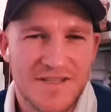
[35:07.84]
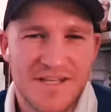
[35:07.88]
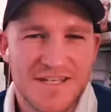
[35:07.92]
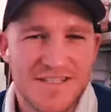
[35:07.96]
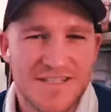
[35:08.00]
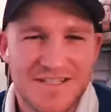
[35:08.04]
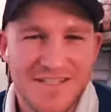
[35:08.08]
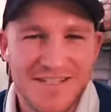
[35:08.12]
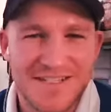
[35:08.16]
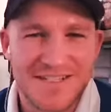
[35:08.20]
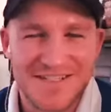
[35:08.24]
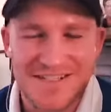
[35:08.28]

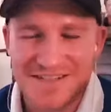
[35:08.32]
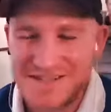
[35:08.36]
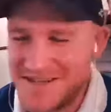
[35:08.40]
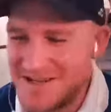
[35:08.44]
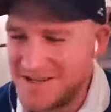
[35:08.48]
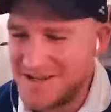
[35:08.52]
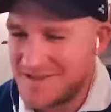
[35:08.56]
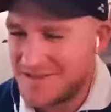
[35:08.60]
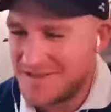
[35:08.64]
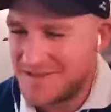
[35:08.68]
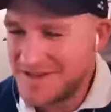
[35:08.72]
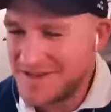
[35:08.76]
it.
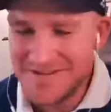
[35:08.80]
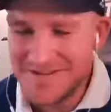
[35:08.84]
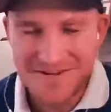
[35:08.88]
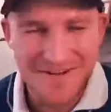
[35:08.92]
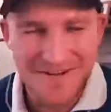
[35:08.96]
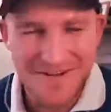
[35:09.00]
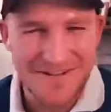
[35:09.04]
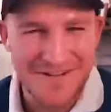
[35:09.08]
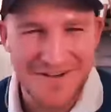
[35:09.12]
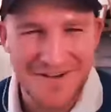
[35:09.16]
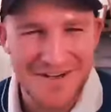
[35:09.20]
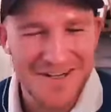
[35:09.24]
You'd think like,
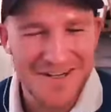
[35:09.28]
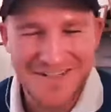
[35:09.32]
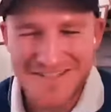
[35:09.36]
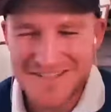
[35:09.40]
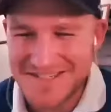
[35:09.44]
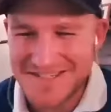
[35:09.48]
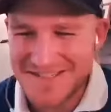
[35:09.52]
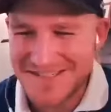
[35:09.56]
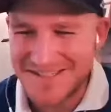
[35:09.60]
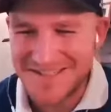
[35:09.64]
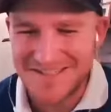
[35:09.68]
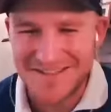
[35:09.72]
I
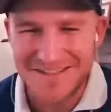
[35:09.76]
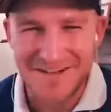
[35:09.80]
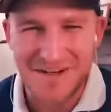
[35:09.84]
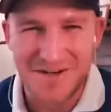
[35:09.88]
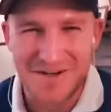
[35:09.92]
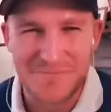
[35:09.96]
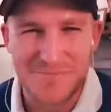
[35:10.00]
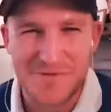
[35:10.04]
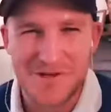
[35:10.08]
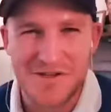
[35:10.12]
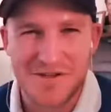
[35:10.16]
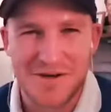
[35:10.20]
just think that I'd
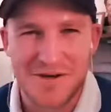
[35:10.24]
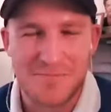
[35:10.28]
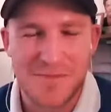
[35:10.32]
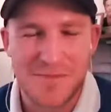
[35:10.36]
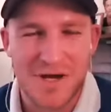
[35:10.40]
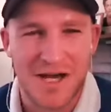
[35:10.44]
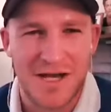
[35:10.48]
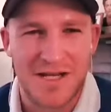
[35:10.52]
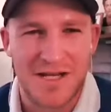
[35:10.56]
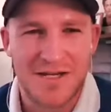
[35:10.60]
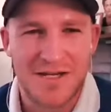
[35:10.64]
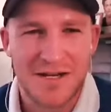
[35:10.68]
be like,
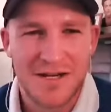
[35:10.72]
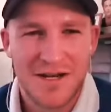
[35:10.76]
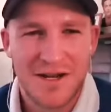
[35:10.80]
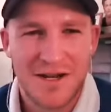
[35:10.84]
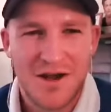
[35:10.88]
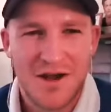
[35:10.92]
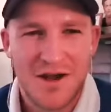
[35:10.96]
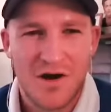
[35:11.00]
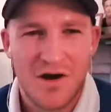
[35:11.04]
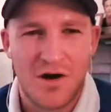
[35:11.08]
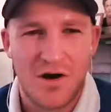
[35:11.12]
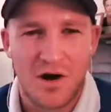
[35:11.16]
mate,
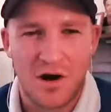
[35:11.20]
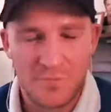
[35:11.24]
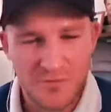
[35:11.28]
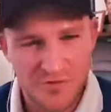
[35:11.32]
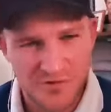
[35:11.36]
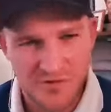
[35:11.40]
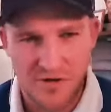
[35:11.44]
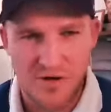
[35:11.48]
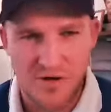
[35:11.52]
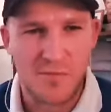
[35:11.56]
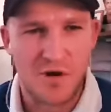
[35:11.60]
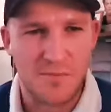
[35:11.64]
I'm
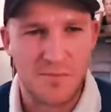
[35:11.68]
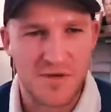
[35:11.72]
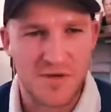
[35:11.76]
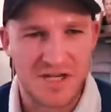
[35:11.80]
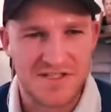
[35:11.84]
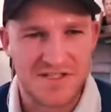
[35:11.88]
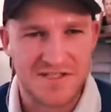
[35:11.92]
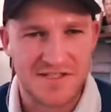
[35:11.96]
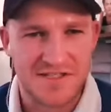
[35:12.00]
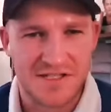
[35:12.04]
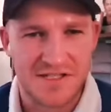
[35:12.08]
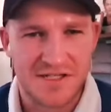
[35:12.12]
trying my
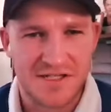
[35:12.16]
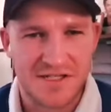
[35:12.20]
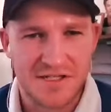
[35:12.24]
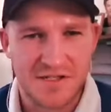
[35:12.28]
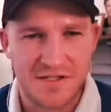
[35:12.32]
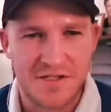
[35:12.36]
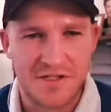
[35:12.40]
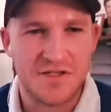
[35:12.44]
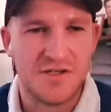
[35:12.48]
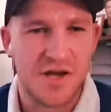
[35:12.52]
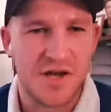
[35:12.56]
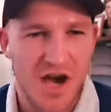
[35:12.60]
best here.
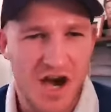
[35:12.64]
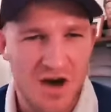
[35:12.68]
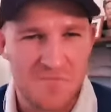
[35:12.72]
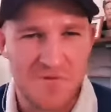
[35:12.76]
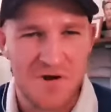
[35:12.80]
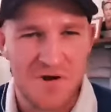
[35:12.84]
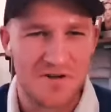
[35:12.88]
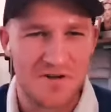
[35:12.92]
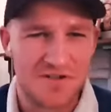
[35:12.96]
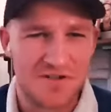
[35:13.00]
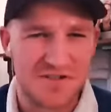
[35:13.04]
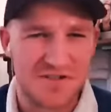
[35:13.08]
You know I'm
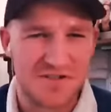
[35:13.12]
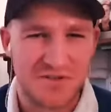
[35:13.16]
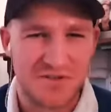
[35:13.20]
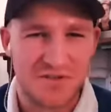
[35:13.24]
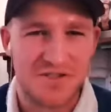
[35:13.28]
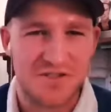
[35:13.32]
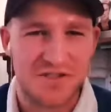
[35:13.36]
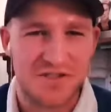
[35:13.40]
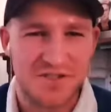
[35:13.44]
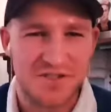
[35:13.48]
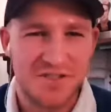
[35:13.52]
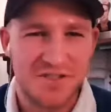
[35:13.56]
not as good as
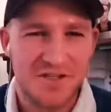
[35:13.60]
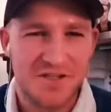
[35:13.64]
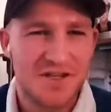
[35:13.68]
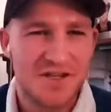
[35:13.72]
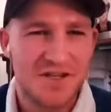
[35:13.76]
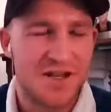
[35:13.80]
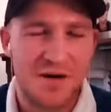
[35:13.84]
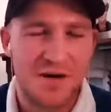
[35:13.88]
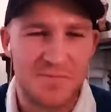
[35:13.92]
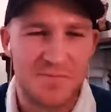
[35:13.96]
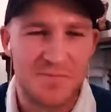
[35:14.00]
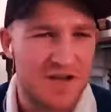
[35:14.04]
you,
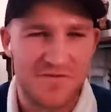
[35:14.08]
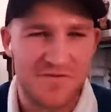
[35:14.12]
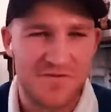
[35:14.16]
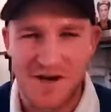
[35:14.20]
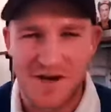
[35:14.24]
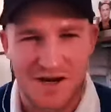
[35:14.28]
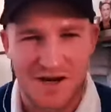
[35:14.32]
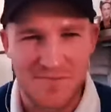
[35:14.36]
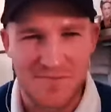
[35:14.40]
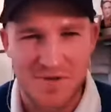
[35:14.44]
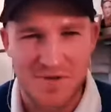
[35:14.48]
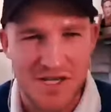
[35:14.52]
and I'm never
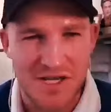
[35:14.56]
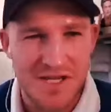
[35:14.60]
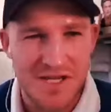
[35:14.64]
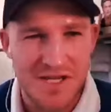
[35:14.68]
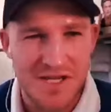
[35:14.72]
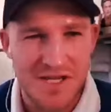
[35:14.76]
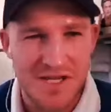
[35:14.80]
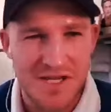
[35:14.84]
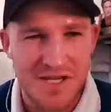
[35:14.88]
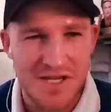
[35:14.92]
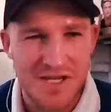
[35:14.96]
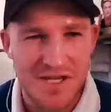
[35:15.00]
going to be.
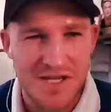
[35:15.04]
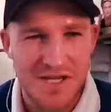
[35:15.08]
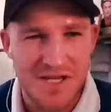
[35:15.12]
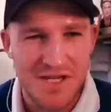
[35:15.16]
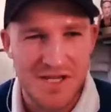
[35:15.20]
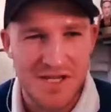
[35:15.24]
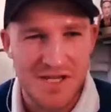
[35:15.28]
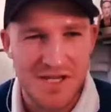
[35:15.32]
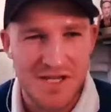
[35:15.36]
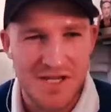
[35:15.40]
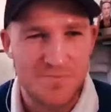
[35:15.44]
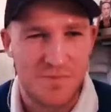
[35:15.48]

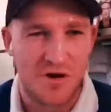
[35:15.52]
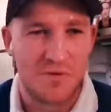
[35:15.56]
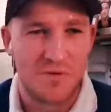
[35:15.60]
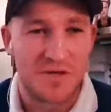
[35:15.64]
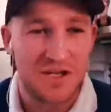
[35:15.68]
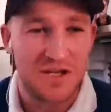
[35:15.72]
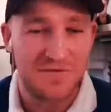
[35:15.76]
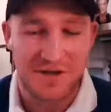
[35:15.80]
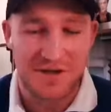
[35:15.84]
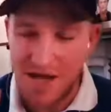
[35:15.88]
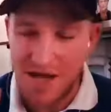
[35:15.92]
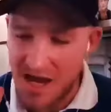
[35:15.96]

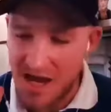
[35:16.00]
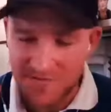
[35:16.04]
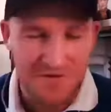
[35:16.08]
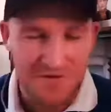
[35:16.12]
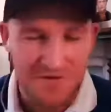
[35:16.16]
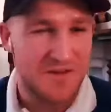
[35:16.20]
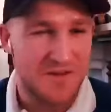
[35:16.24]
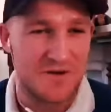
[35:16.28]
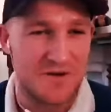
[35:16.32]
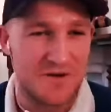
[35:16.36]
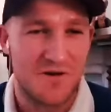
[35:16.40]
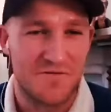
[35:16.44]
But I'm giving
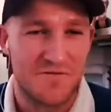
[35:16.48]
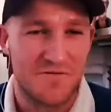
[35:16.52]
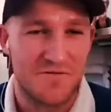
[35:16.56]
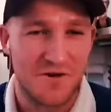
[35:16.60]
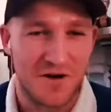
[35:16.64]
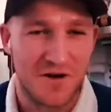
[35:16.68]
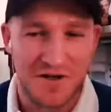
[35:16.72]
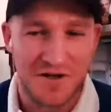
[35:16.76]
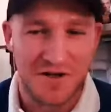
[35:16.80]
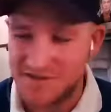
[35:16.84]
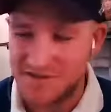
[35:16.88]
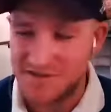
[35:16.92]
everything
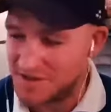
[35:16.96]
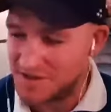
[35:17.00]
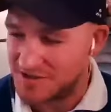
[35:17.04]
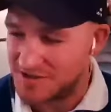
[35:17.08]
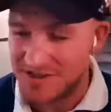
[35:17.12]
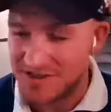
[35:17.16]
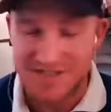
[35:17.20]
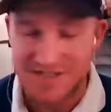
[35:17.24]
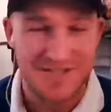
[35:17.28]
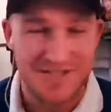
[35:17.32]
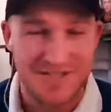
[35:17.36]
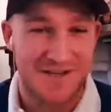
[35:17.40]
I've got, so
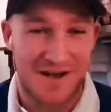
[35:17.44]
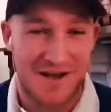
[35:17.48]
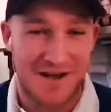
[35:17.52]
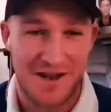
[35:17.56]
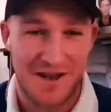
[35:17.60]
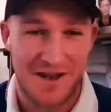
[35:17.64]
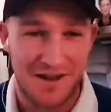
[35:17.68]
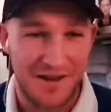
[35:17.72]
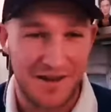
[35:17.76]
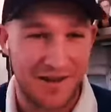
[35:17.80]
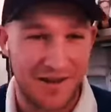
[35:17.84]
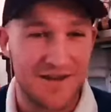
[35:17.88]
just
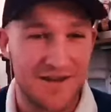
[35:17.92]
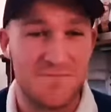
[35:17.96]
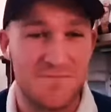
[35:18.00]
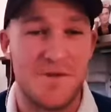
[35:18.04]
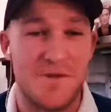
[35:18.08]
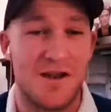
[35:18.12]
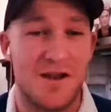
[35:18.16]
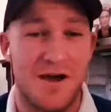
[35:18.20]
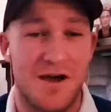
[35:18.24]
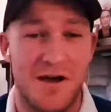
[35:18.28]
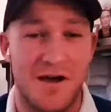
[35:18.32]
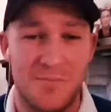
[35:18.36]
leave me
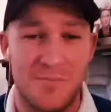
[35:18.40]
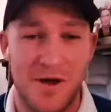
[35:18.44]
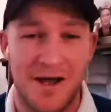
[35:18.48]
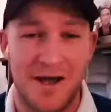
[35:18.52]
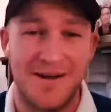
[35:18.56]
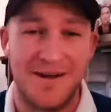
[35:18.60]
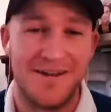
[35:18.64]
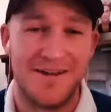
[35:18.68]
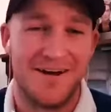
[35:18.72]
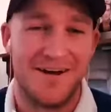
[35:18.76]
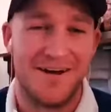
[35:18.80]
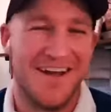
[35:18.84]
alone, mate.
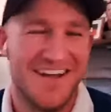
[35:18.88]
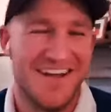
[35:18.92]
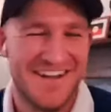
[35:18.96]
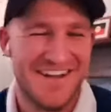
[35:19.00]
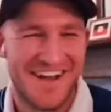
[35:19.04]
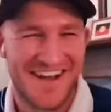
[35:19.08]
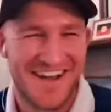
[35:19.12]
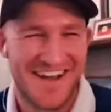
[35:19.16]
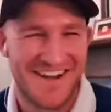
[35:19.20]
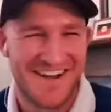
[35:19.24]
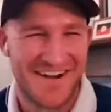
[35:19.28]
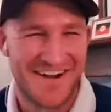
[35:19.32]
Like,
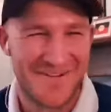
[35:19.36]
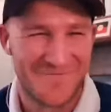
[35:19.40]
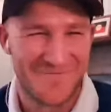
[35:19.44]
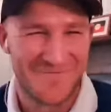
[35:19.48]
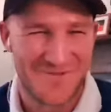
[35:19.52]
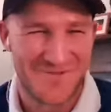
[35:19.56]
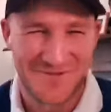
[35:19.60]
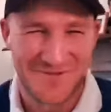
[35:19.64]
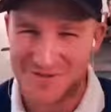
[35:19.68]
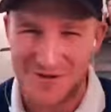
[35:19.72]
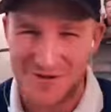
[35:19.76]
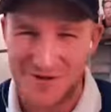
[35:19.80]
I'm
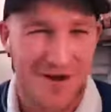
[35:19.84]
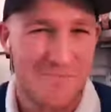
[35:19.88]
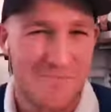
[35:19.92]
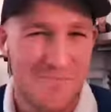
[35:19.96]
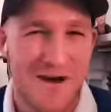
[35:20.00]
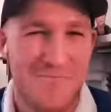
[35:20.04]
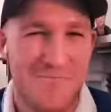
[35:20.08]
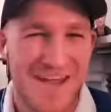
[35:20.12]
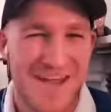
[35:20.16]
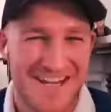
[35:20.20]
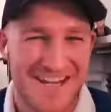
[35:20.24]
trying my best.